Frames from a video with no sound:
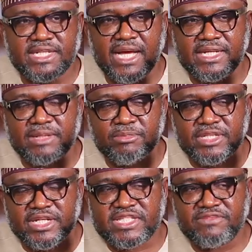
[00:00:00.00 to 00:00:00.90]

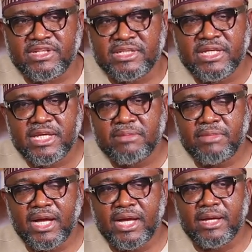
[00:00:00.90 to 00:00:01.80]
The receiving
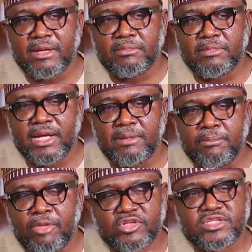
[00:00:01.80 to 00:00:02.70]

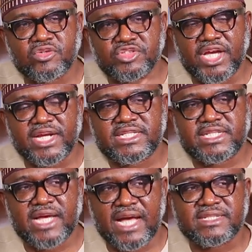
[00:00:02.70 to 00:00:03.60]
mosque or charity